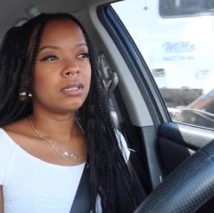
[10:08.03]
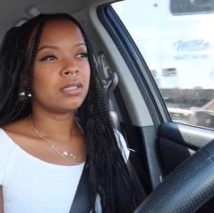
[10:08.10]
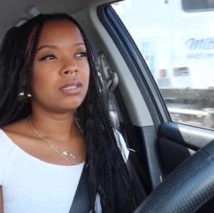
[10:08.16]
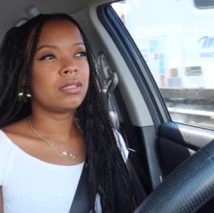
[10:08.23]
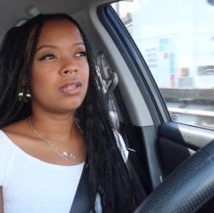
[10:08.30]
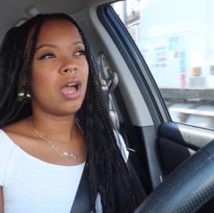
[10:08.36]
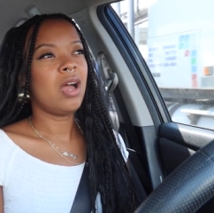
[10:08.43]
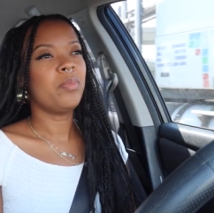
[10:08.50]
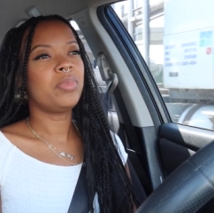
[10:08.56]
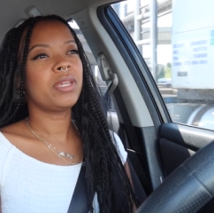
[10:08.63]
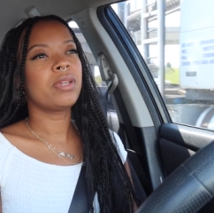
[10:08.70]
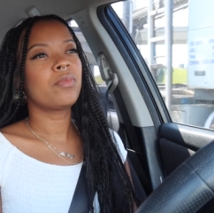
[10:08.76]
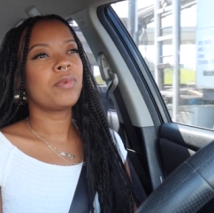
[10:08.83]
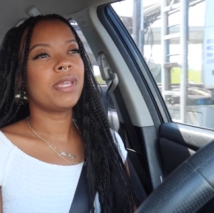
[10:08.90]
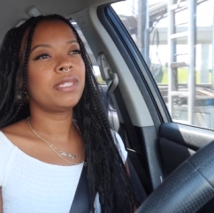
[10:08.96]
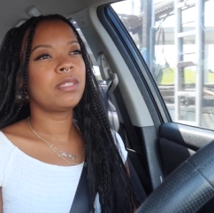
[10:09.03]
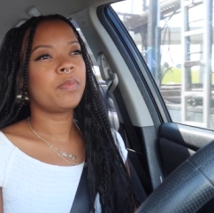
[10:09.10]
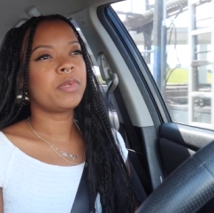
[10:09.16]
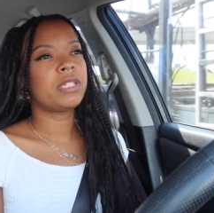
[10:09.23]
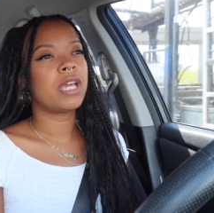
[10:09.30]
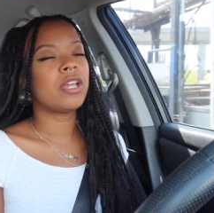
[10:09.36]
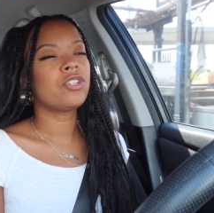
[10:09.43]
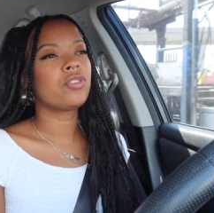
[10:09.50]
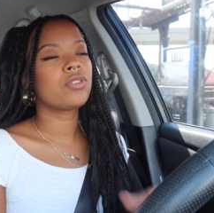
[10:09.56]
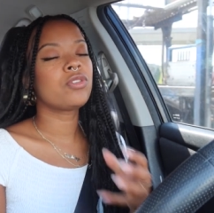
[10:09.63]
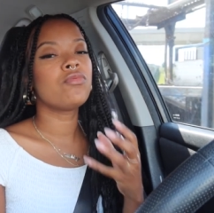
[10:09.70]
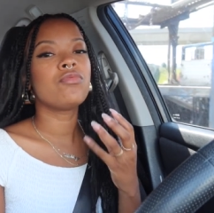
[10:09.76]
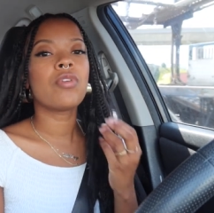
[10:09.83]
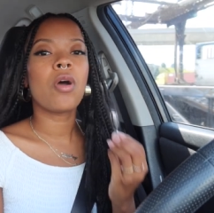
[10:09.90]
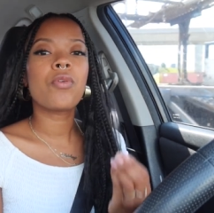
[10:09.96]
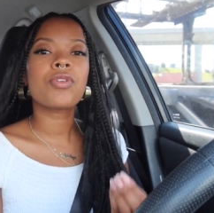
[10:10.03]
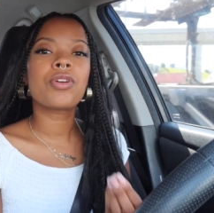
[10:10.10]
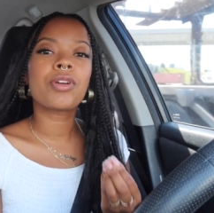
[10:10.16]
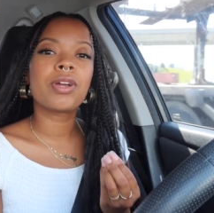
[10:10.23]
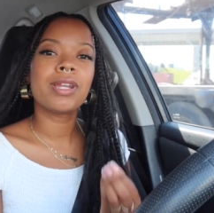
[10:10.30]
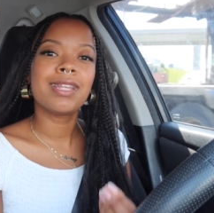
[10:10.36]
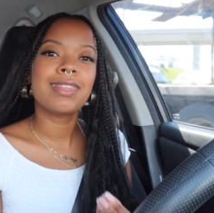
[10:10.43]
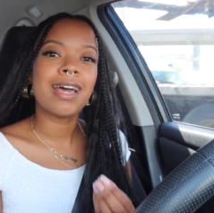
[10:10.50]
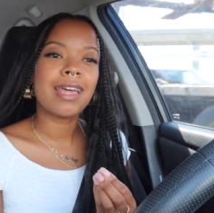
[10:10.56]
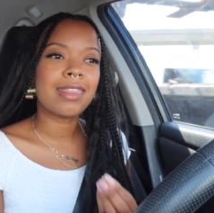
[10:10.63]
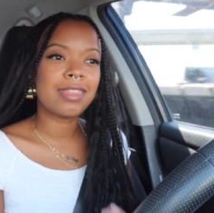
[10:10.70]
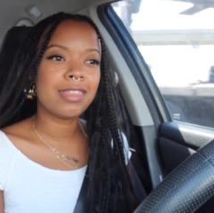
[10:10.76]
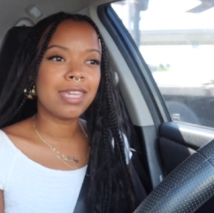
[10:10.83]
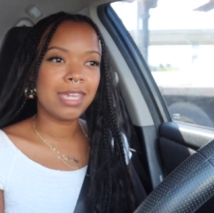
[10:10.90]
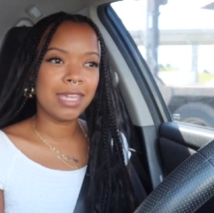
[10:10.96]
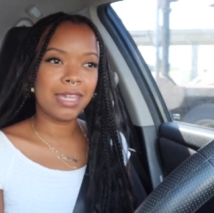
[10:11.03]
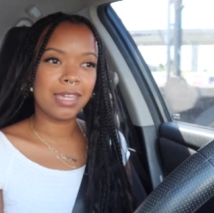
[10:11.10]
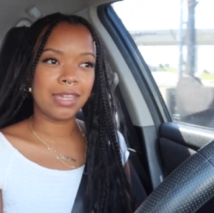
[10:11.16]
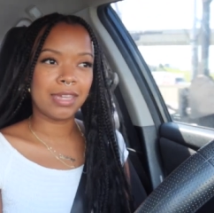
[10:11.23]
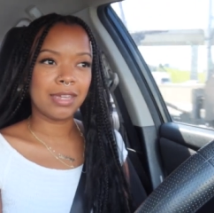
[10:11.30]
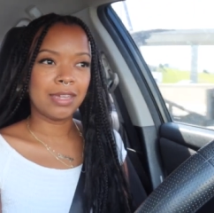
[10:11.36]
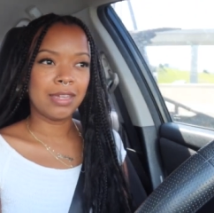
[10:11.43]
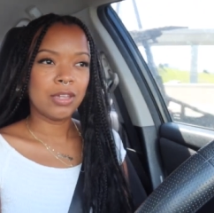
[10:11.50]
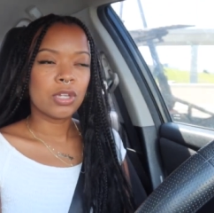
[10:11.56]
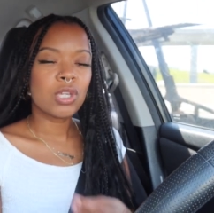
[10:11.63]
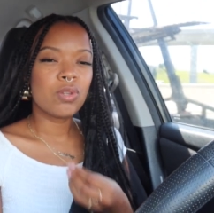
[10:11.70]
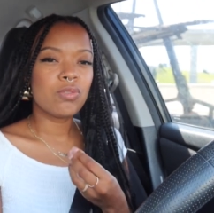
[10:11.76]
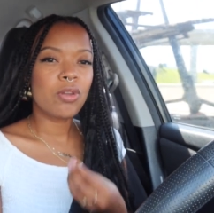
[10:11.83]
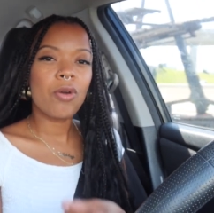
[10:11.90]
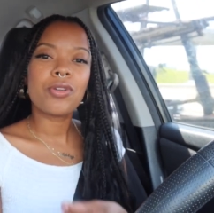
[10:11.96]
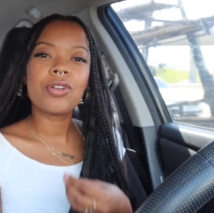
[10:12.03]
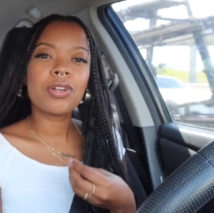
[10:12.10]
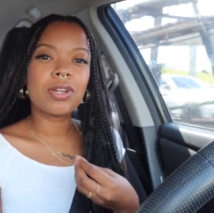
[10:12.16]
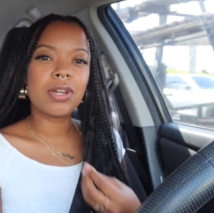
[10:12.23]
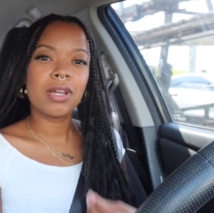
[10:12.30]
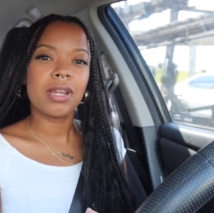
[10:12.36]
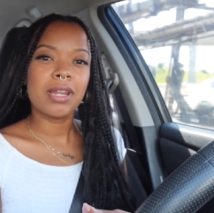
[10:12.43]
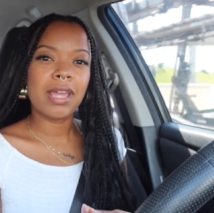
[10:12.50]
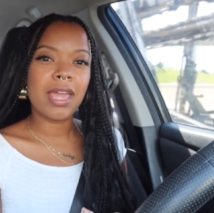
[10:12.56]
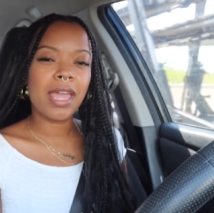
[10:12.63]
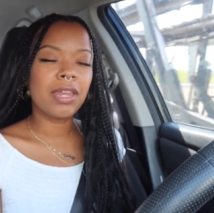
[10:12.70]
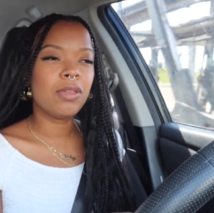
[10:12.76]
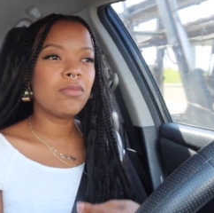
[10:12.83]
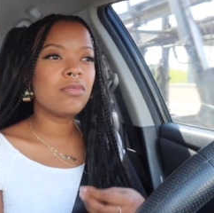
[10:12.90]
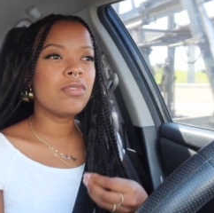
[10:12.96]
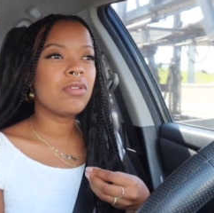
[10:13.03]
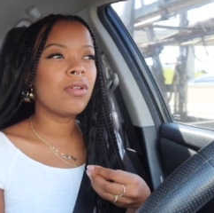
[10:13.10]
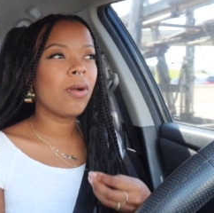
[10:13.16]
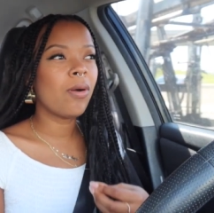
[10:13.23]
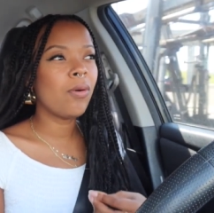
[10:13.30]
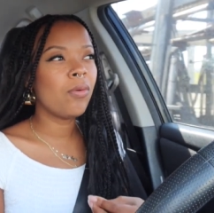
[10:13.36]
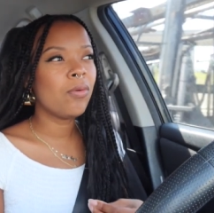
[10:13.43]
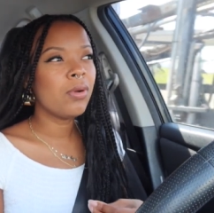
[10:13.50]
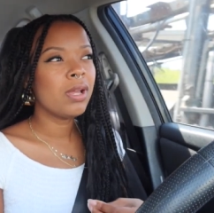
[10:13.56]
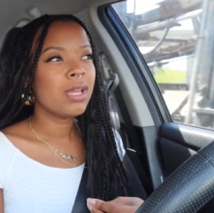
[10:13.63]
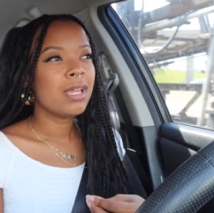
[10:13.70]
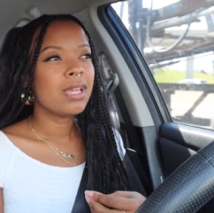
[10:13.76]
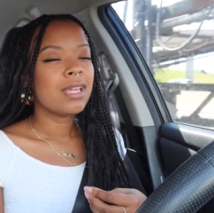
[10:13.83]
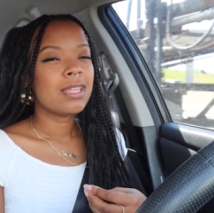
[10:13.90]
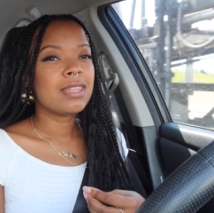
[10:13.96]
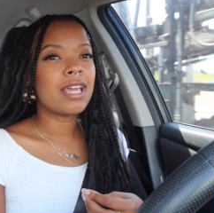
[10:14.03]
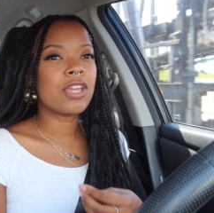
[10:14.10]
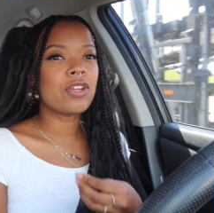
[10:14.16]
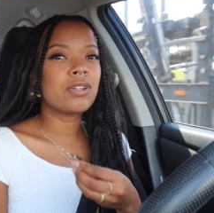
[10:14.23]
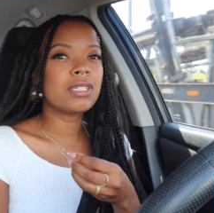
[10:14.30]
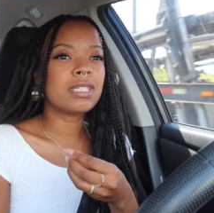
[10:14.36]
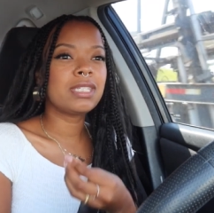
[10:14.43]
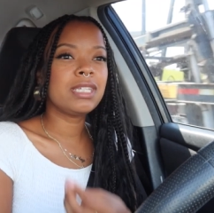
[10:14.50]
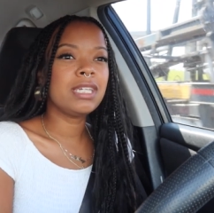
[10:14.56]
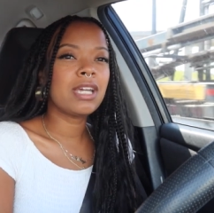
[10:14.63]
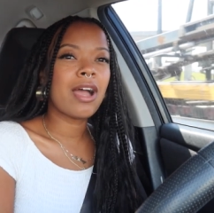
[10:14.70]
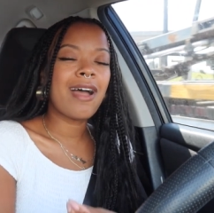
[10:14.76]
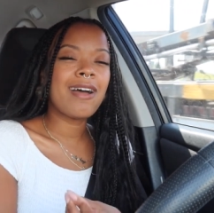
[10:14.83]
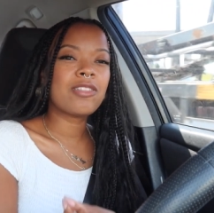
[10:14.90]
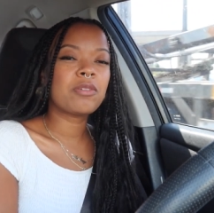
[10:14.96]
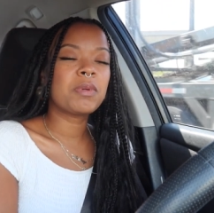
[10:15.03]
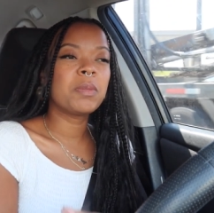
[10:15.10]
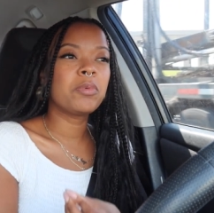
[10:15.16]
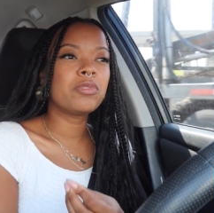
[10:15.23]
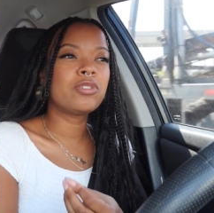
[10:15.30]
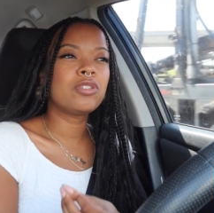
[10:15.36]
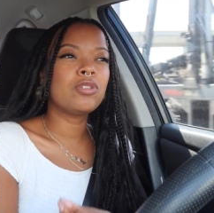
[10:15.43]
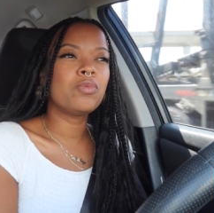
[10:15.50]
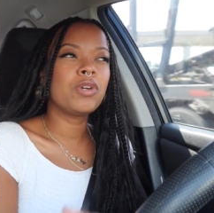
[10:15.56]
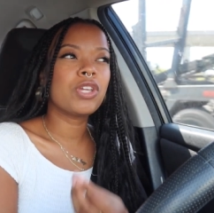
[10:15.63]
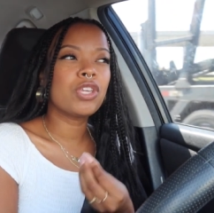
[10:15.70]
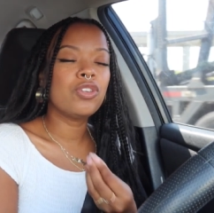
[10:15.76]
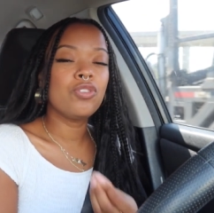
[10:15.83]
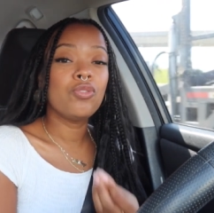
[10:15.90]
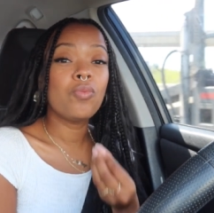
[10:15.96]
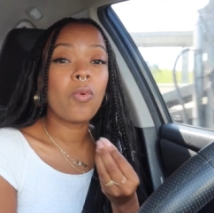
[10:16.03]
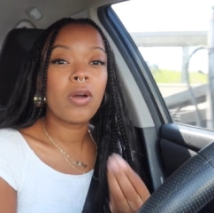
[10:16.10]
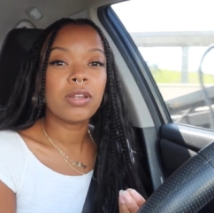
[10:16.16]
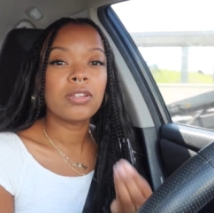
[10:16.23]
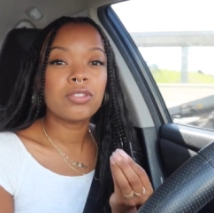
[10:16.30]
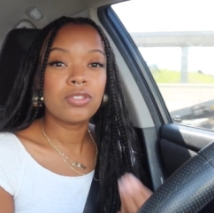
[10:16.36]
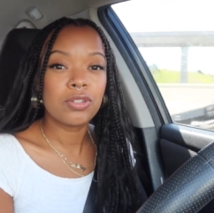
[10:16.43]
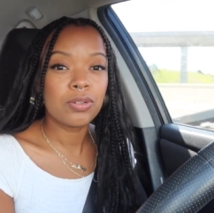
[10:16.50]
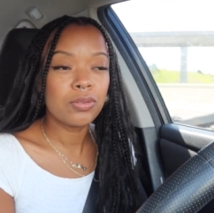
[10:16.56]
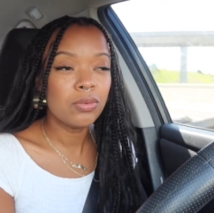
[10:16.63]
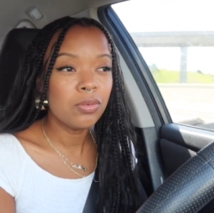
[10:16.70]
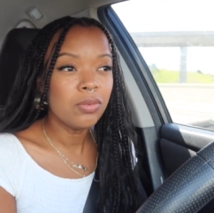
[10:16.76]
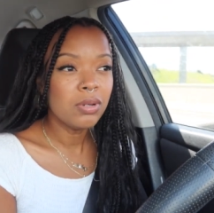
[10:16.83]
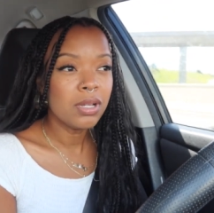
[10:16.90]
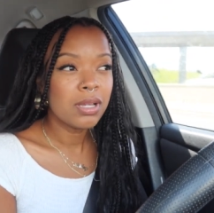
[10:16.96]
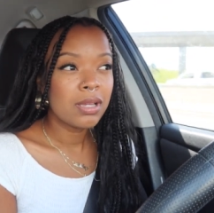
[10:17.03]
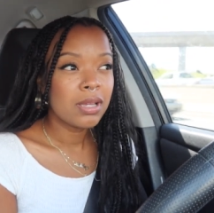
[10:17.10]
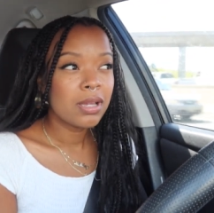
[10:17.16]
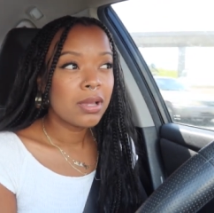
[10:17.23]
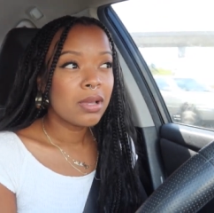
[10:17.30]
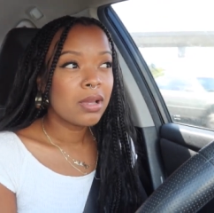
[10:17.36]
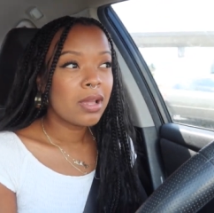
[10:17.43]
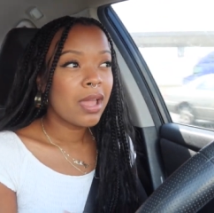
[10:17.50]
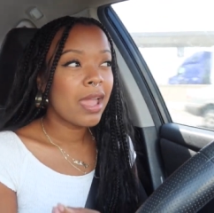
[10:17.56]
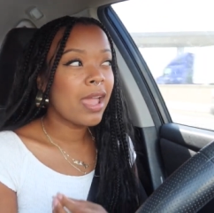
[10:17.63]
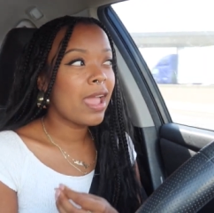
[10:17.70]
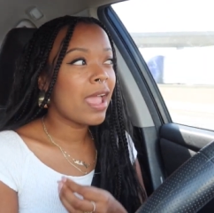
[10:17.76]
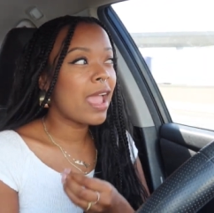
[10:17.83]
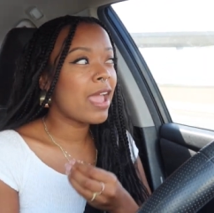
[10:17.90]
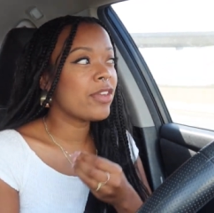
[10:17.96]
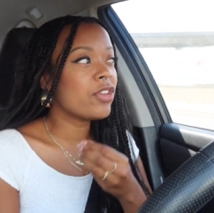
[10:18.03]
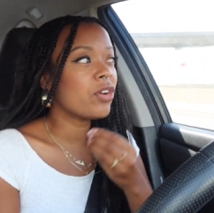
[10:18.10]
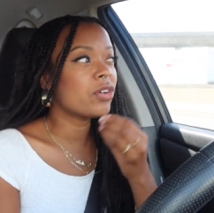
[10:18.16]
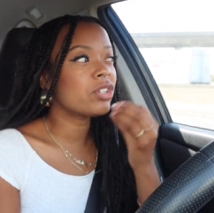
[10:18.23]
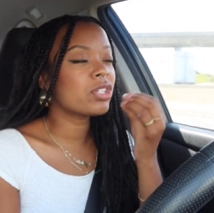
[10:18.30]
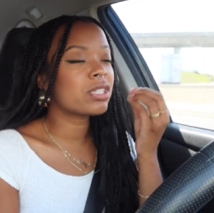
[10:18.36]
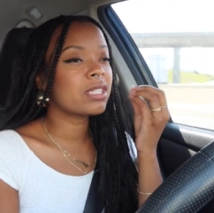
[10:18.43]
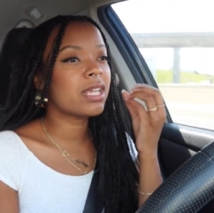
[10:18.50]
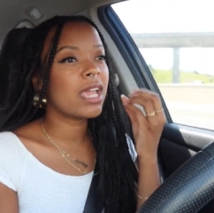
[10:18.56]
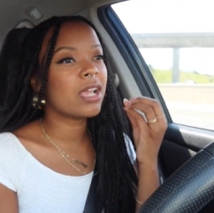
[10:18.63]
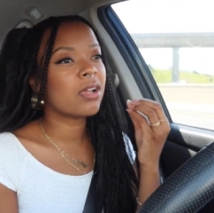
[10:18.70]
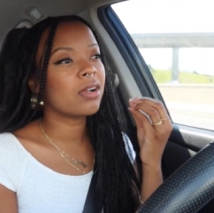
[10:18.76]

Stop being wasted potential. You know you're good at that thing. You know you're good at it and you know that you're seeing other people do what you want to do and you're just like